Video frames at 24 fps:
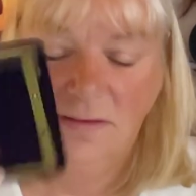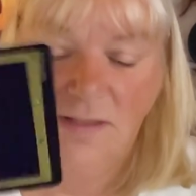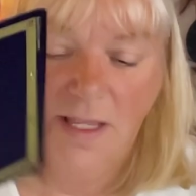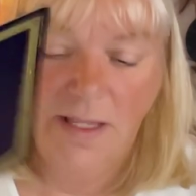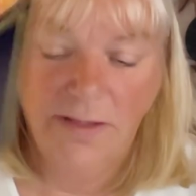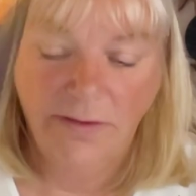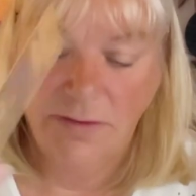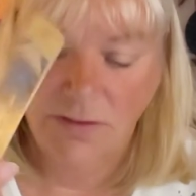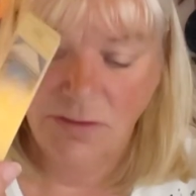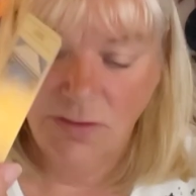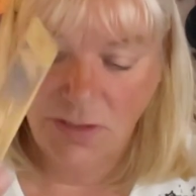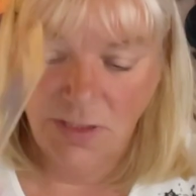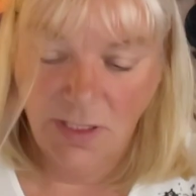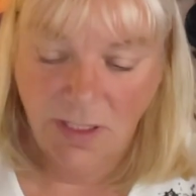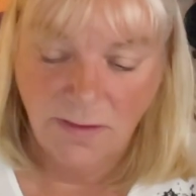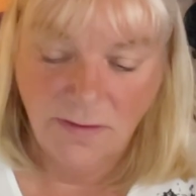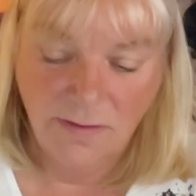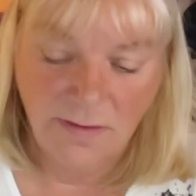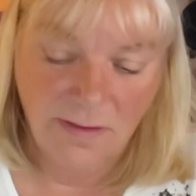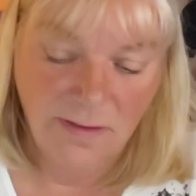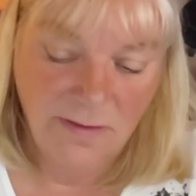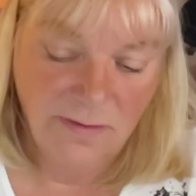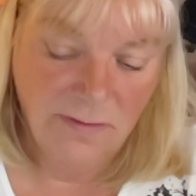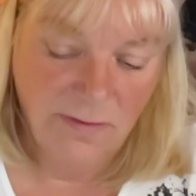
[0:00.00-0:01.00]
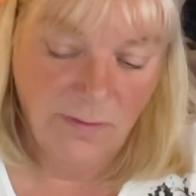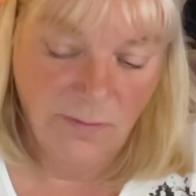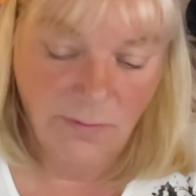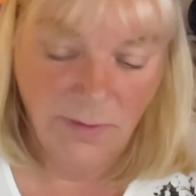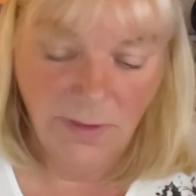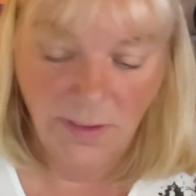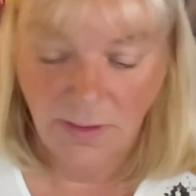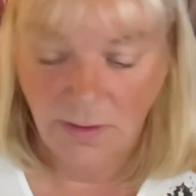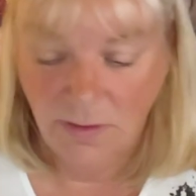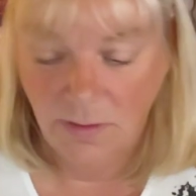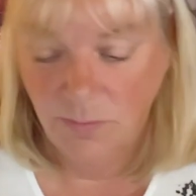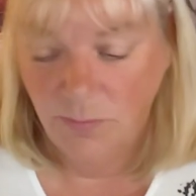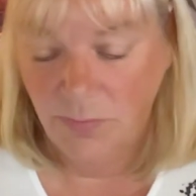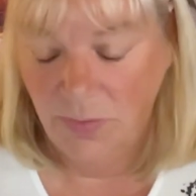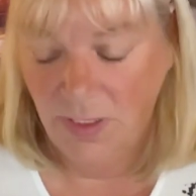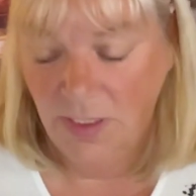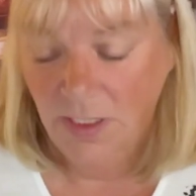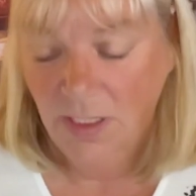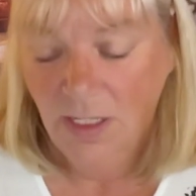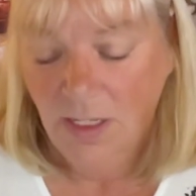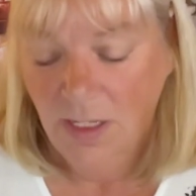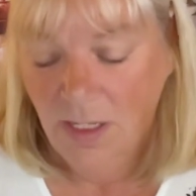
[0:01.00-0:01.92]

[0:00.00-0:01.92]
now there's justice, so it could be